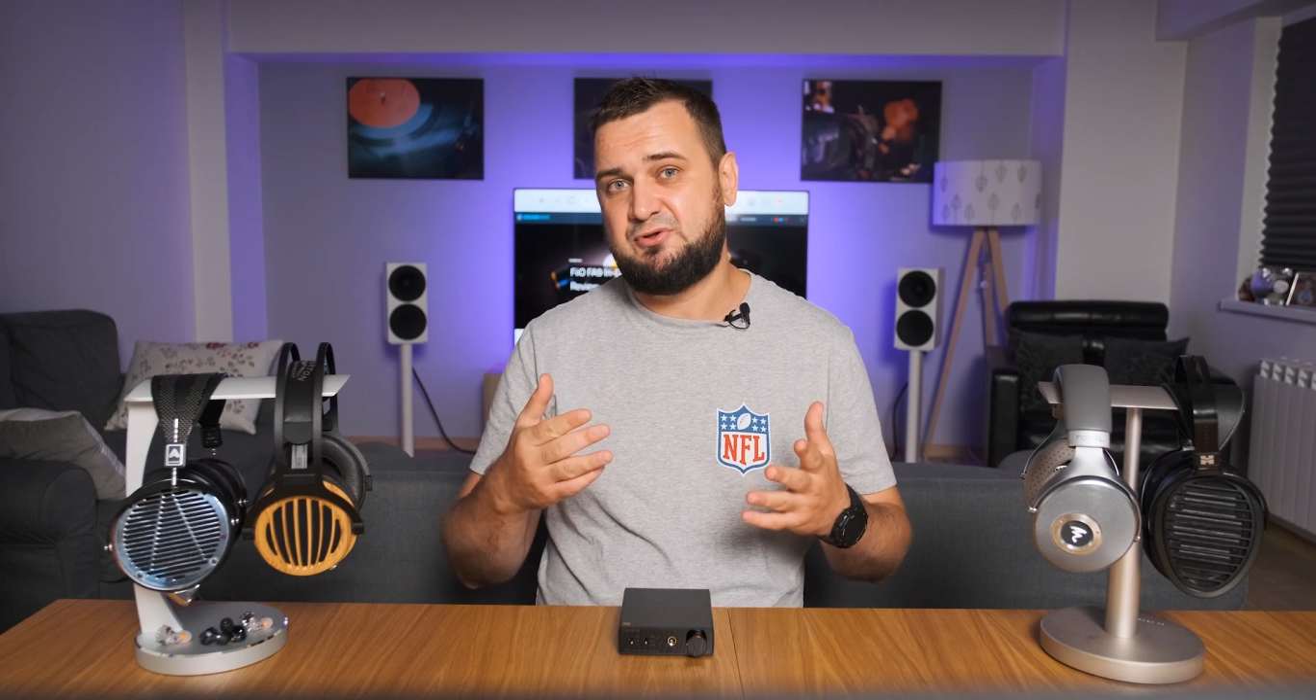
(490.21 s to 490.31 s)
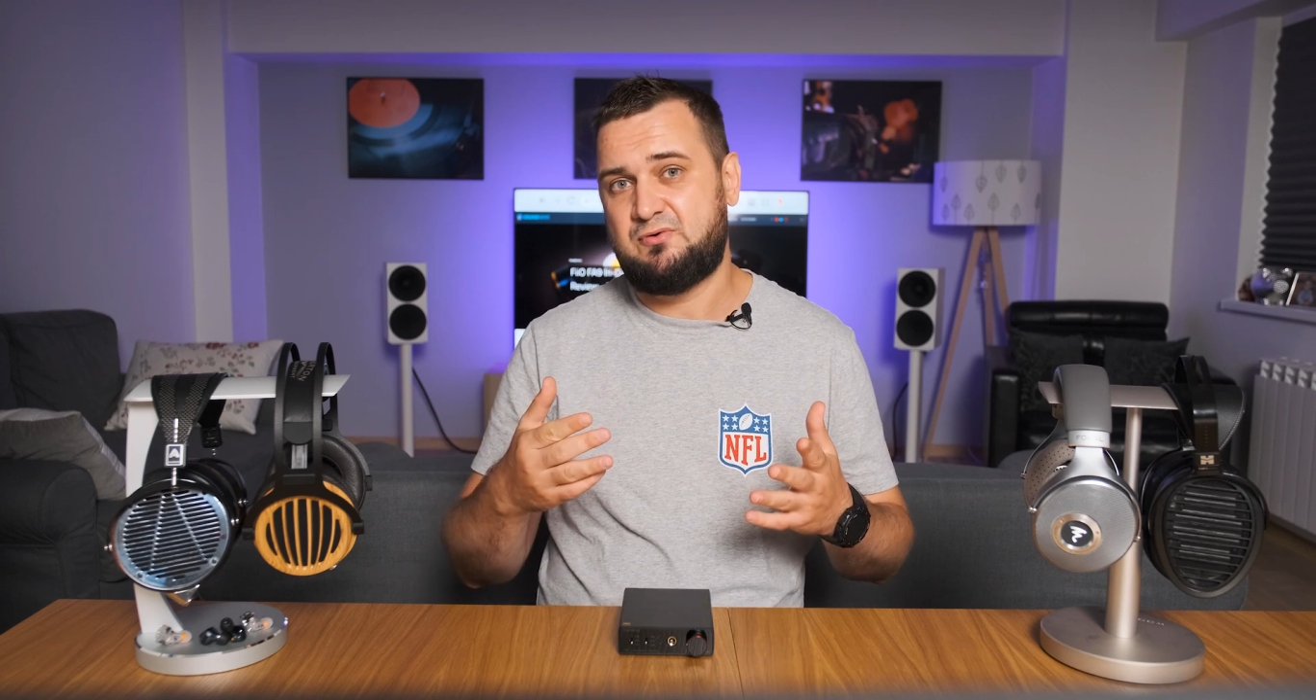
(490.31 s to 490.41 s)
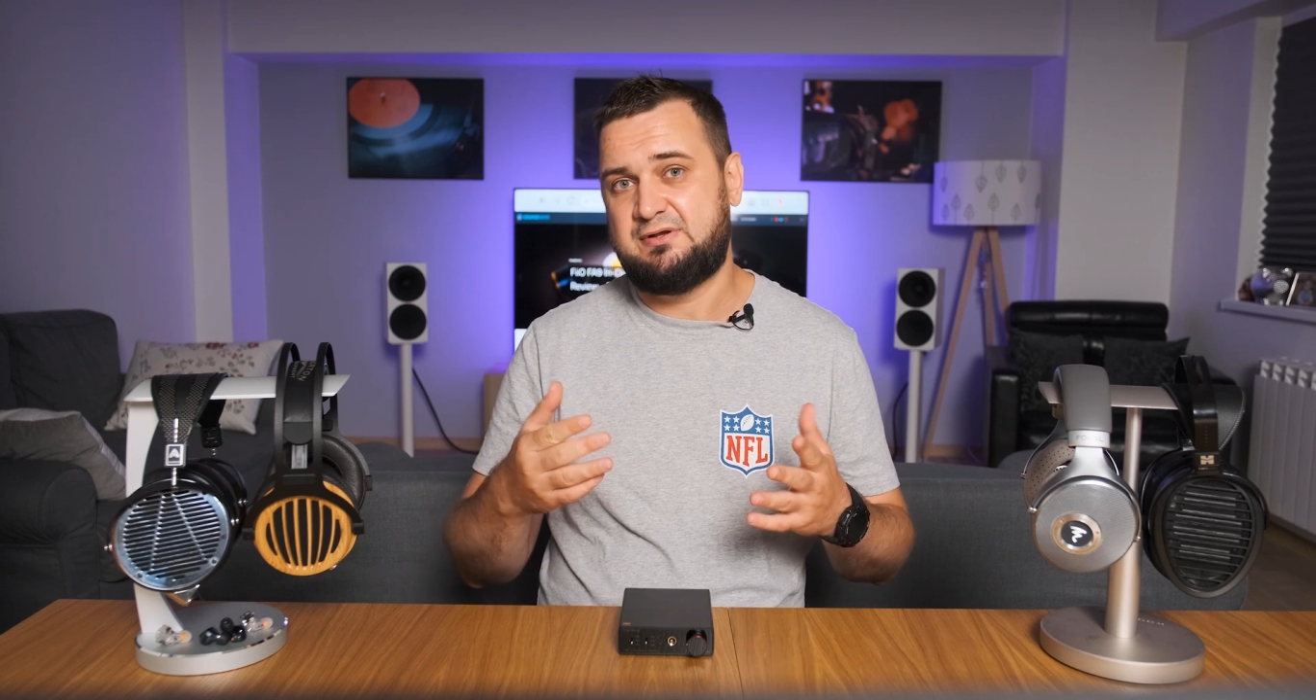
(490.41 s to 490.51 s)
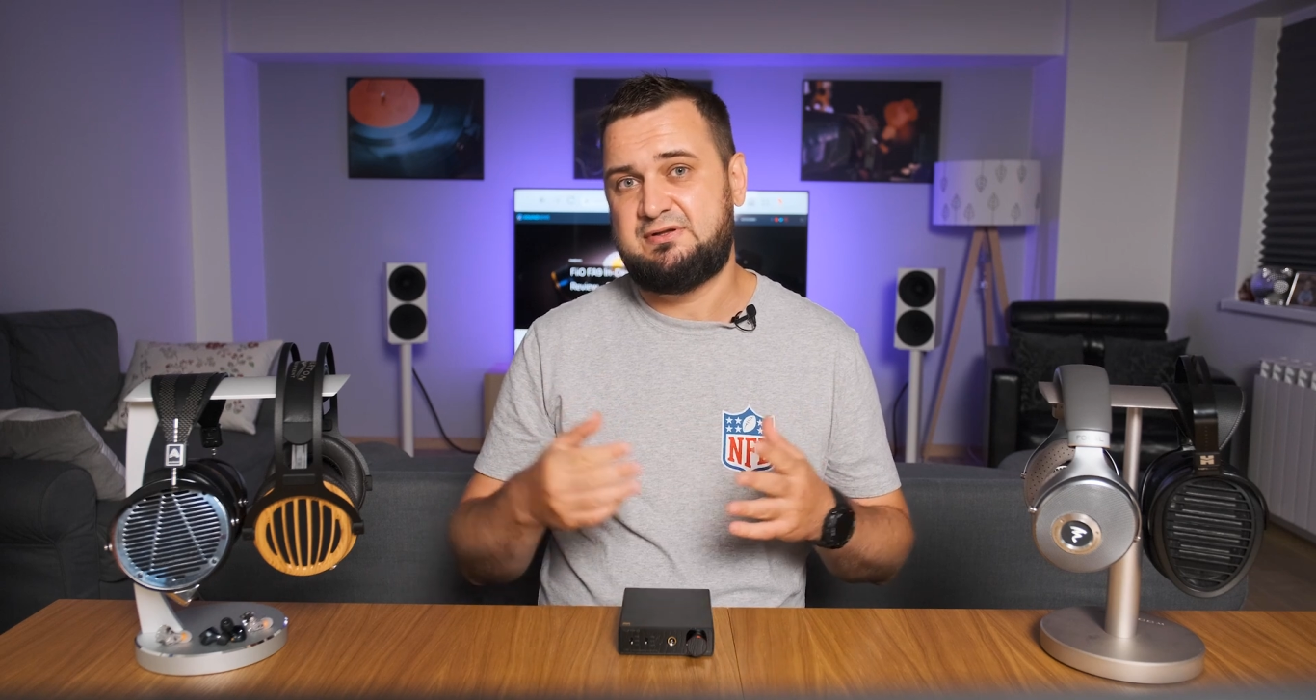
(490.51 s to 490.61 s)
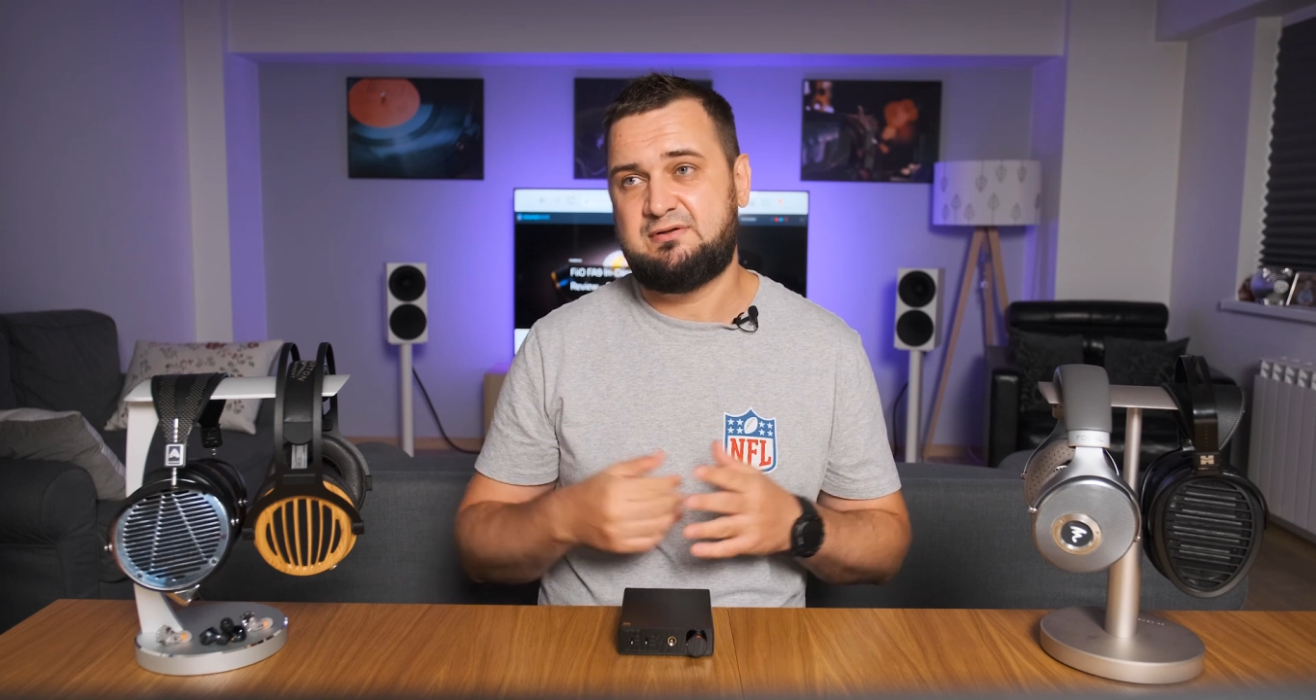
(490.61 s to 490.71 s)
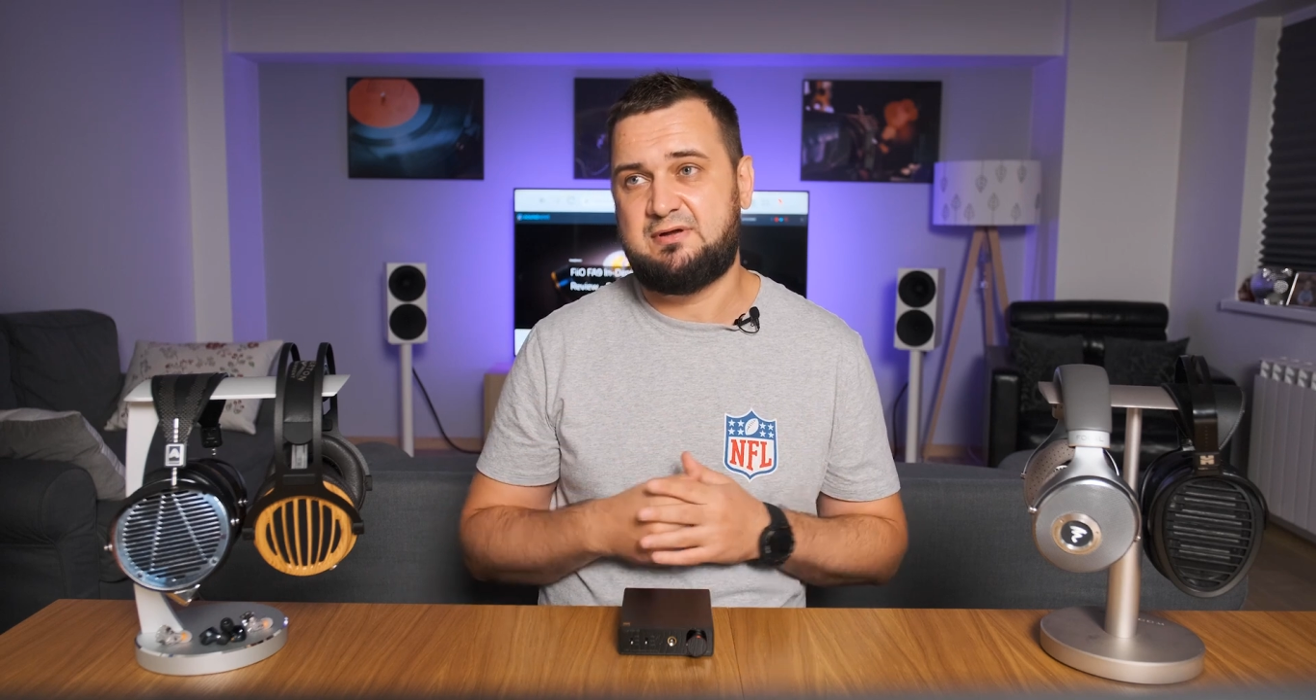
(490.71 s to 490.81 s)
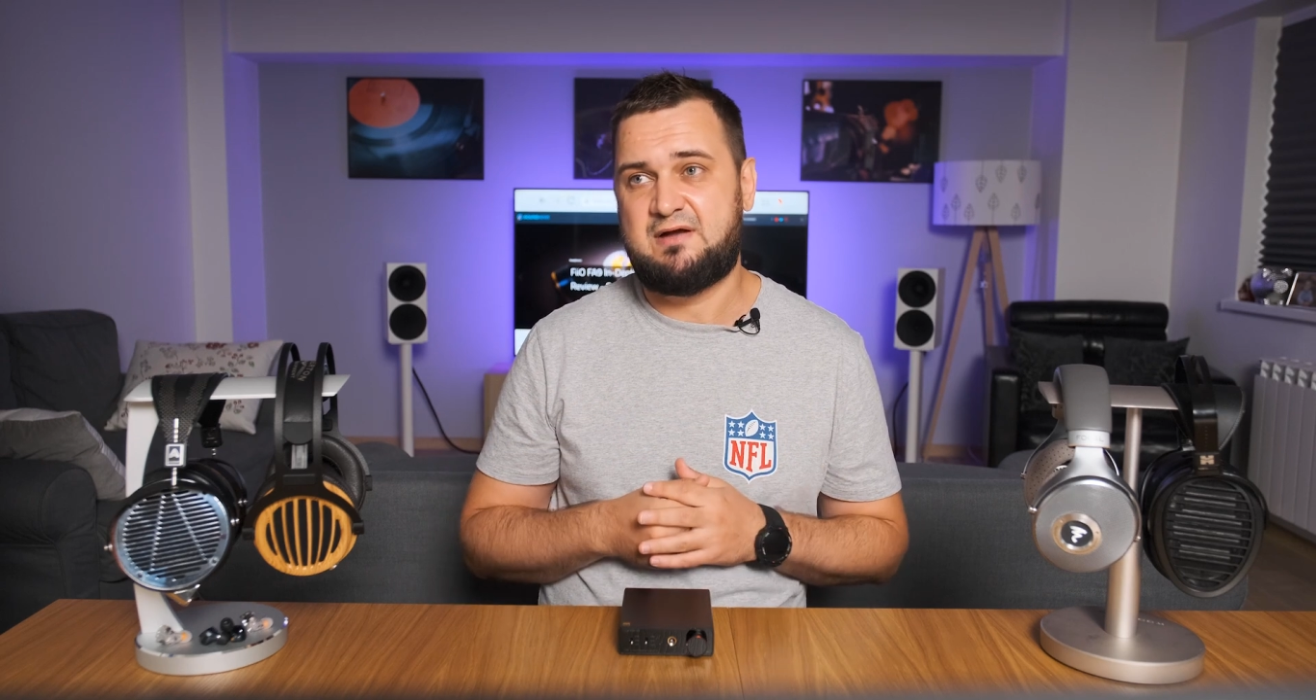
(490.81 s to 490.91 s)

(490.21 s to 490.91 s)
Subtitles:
you until